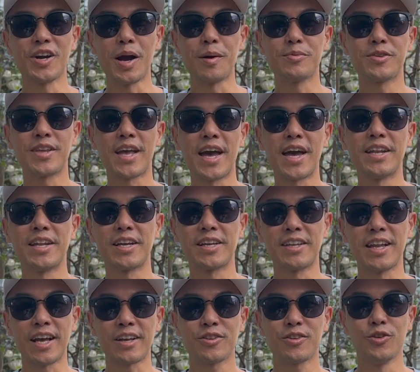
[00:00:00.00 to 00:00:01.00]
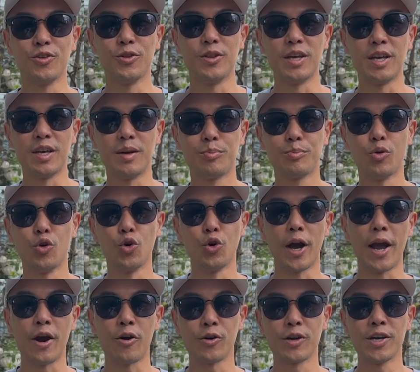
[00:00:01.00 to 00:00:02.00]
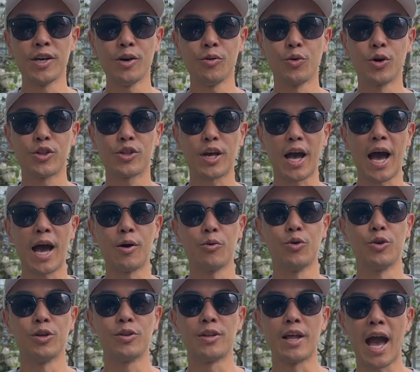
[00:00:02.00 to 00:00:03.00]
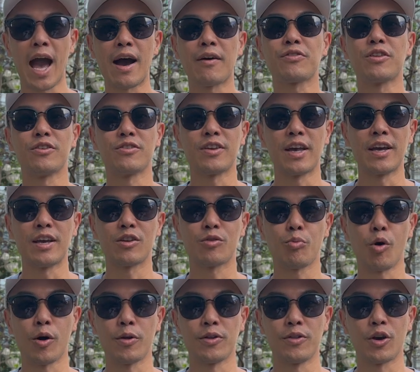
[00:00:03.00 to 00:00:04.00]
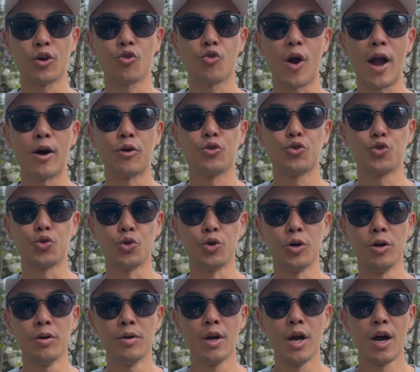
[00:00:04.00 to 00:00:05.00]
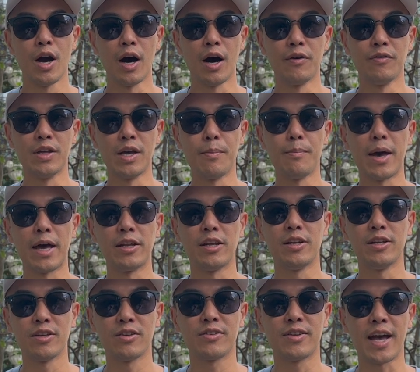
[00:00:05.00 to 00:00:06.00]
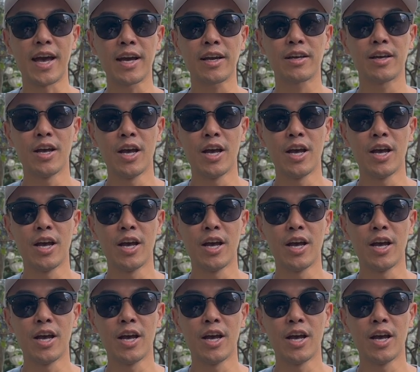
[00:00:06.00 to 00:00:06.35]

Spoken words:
I'm standing next to the pool area, which I would have to say is probably the crown jewel of the amenities deck.